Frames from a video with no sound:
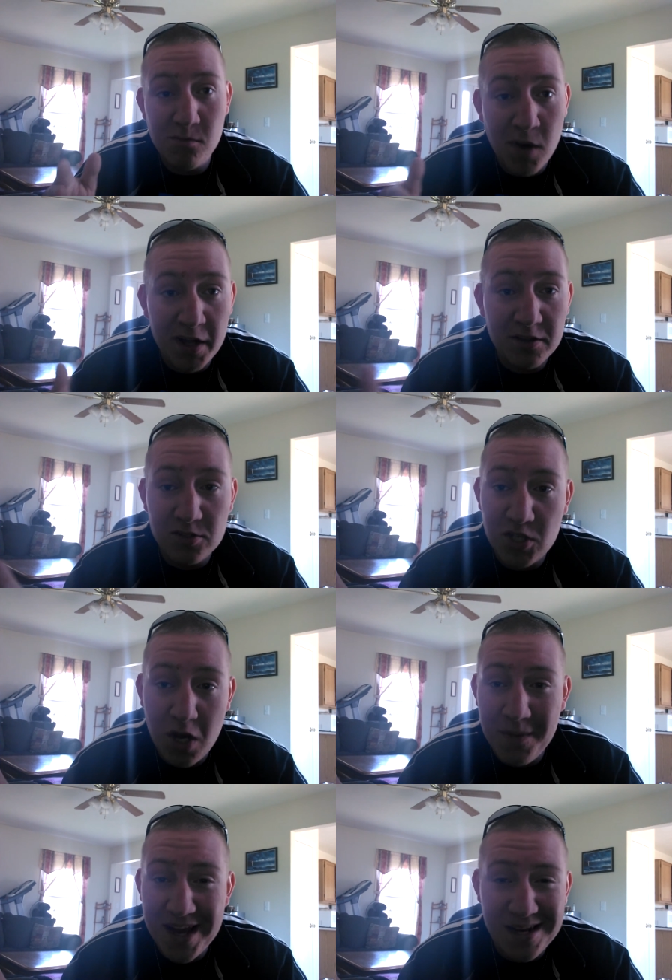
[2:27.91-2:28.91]
month or so.
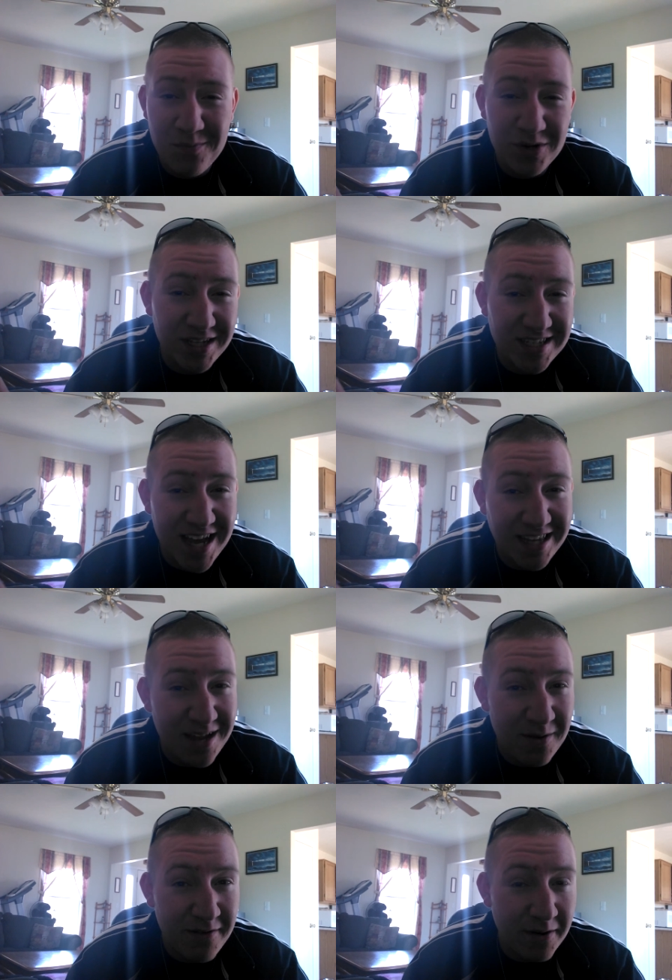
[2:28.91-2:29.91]
I'm not gonna put an exact
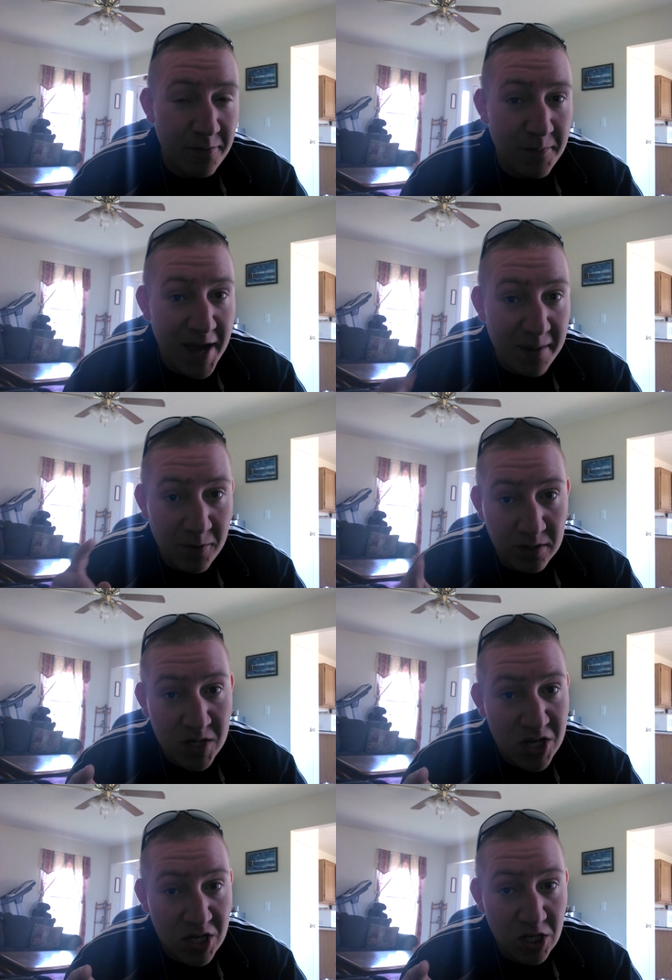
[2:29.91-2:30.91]
date whenever I'm coming back,
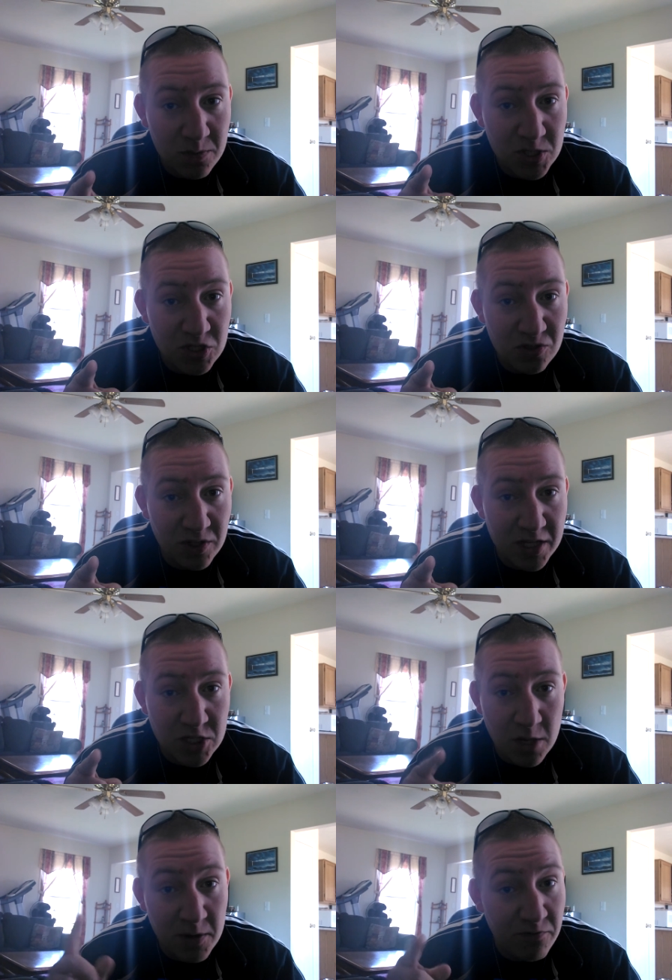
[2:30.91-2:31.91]
but it'll be soon, ladies
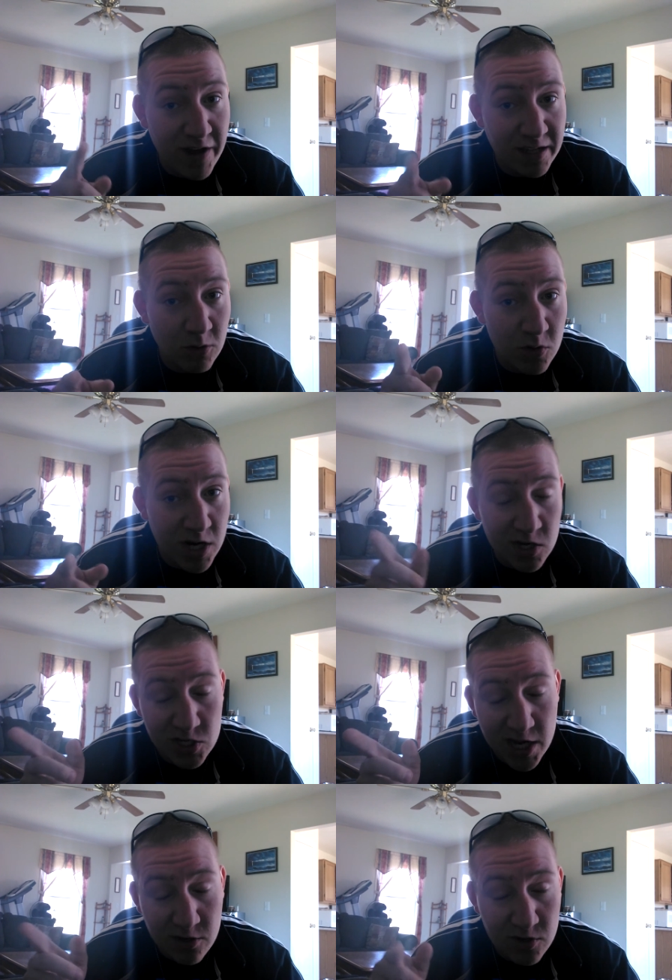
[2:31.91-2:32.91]
and gentlemen. In fact, I'm going down to
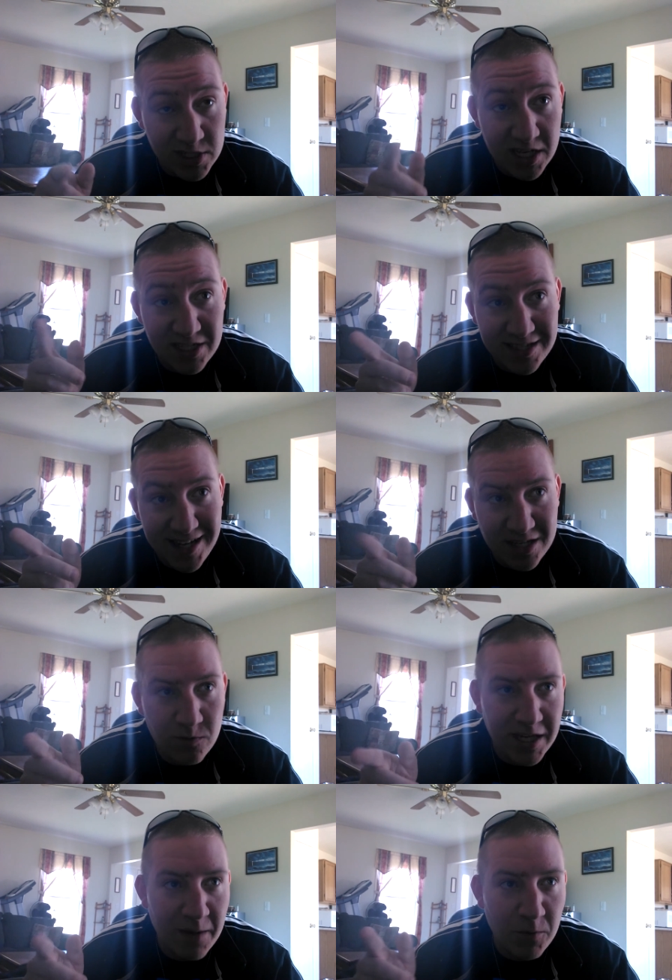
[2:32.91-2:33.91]
Zacharoni's house next
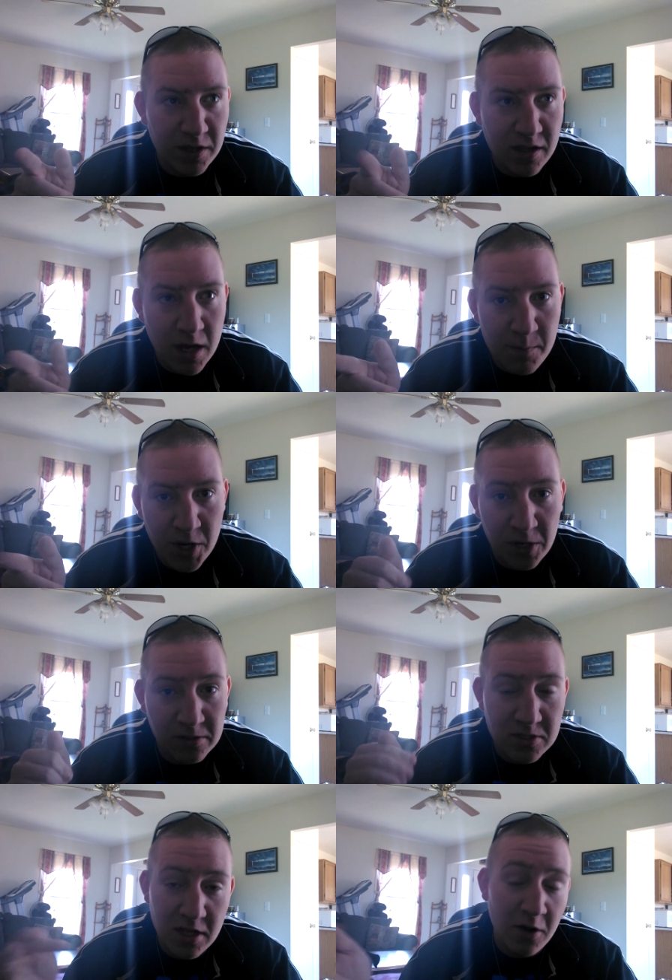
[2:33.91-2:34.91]
weekend with uh,
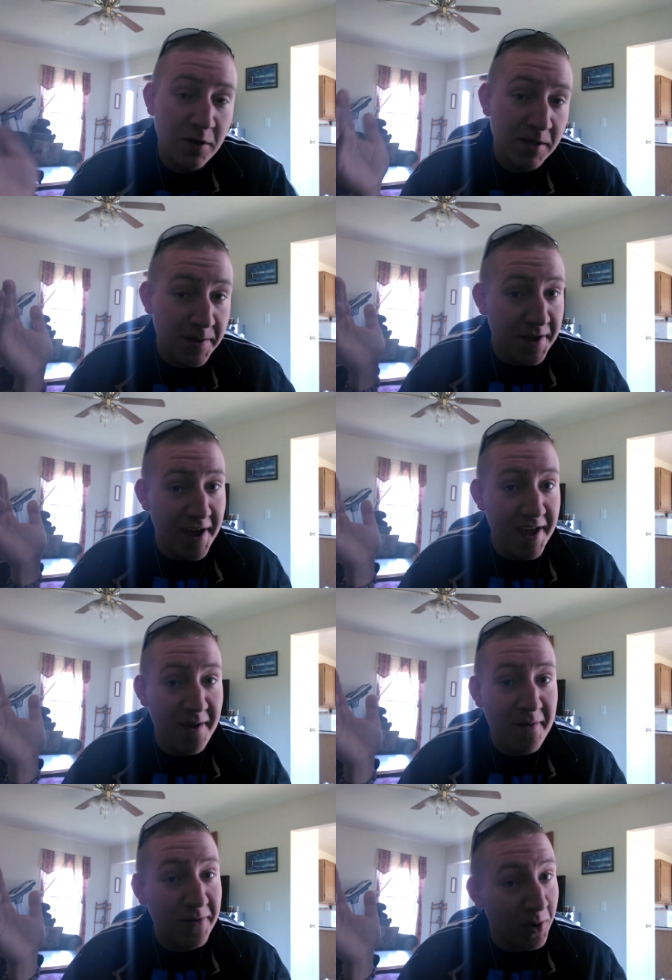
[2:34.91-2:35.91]
Bird. So
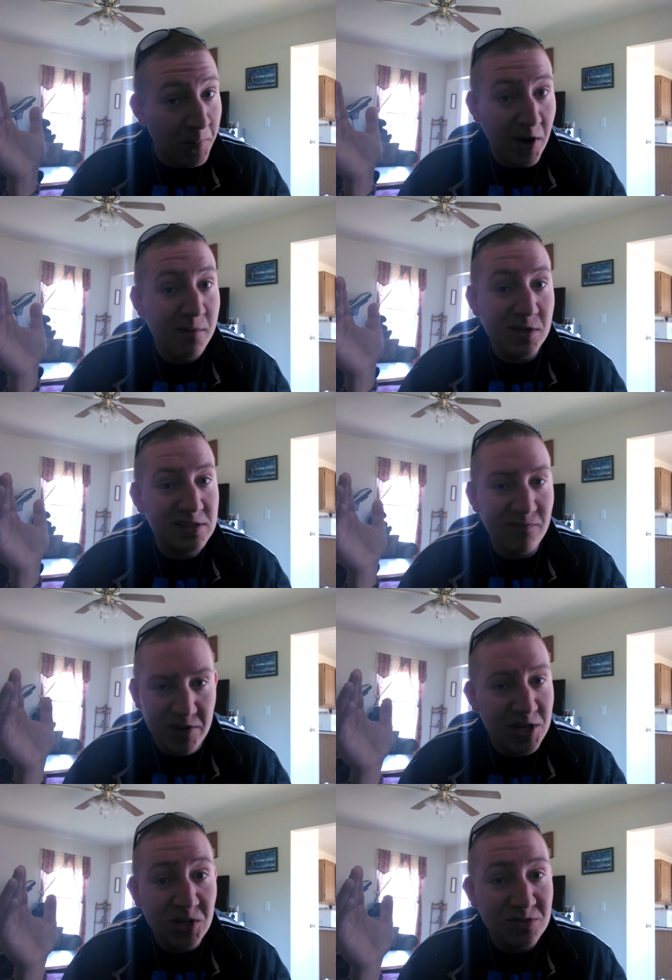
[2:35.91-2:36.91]
hey, there'll probably be some
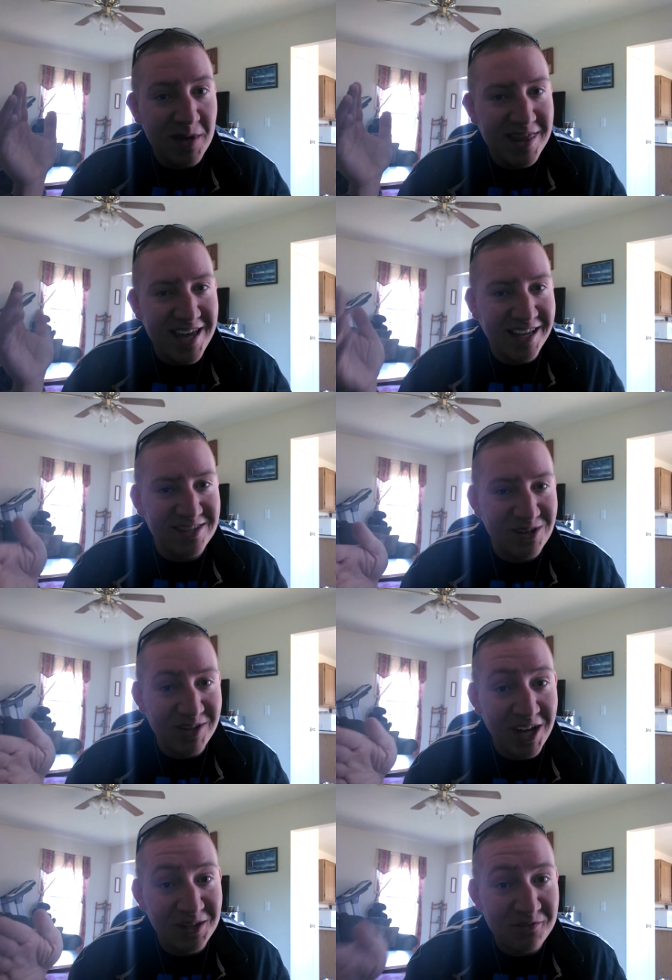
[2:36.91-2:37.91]
videos made then. So
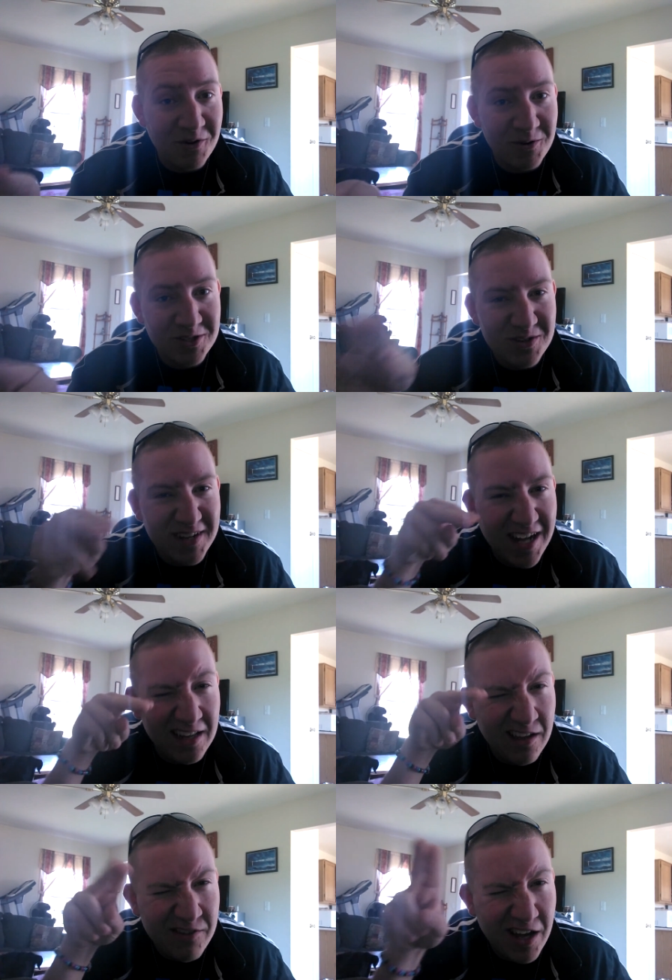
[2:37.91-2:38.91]
y'all look forward to it. I
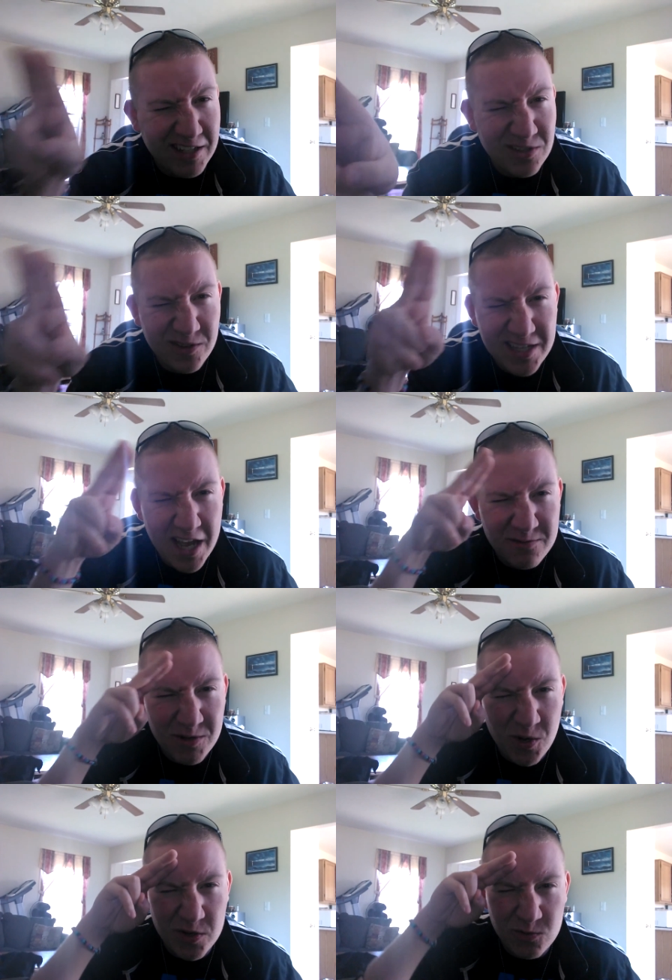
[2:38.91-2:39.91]
love y'all. This always has
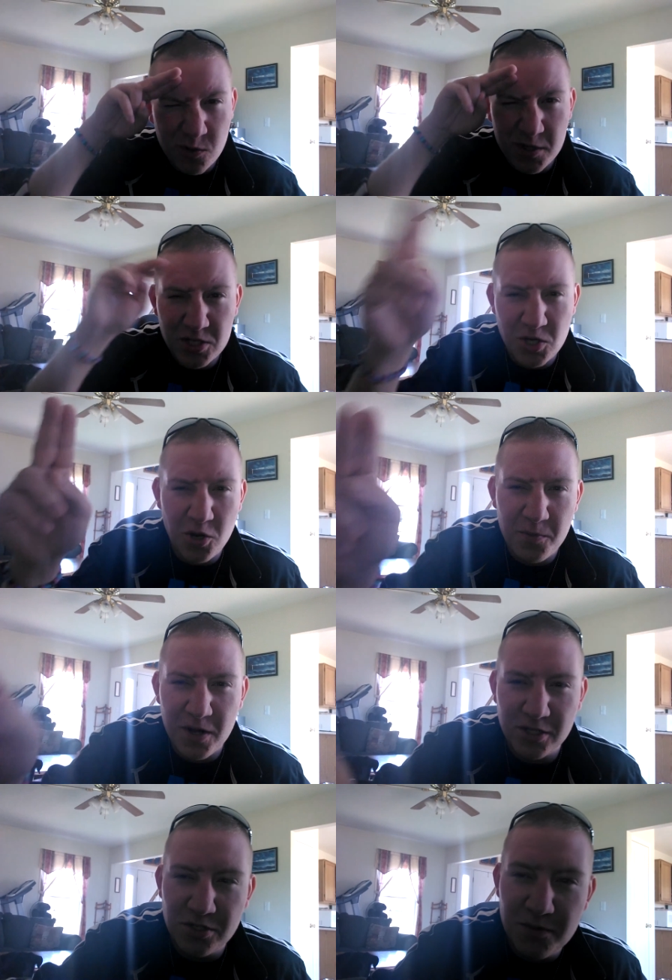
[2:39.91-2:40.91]
been, always will be. Jacoby
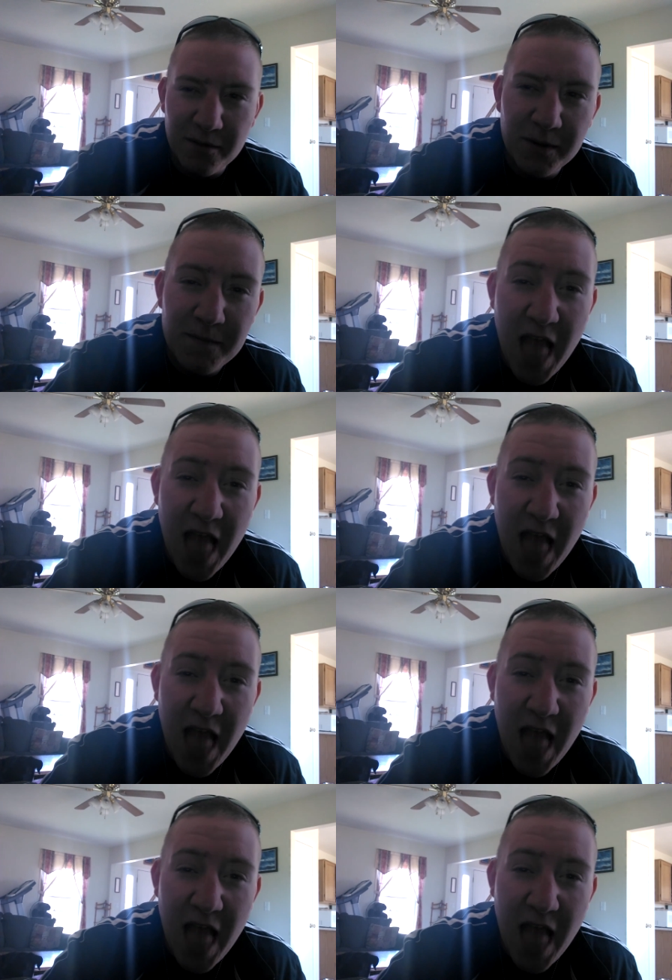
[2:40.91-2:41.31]
Productions, baby.